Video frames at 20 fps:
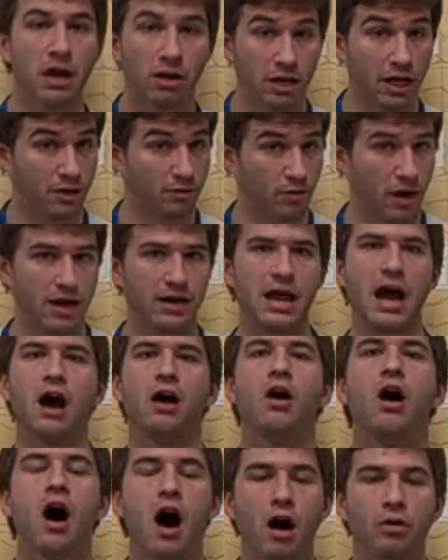like right
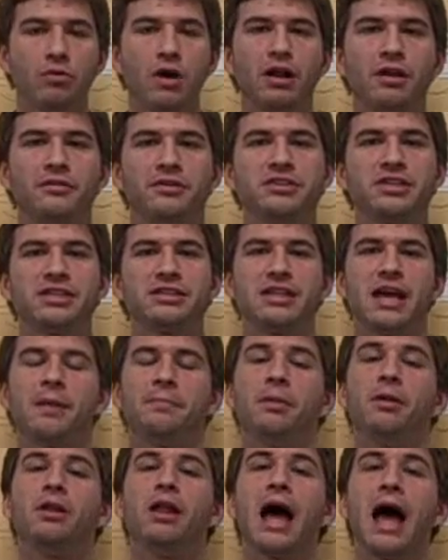now, a relevant
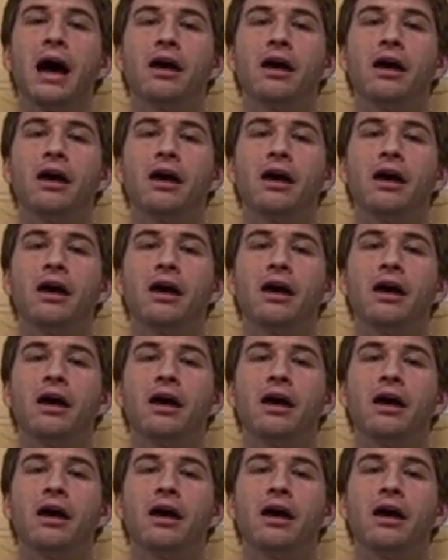example,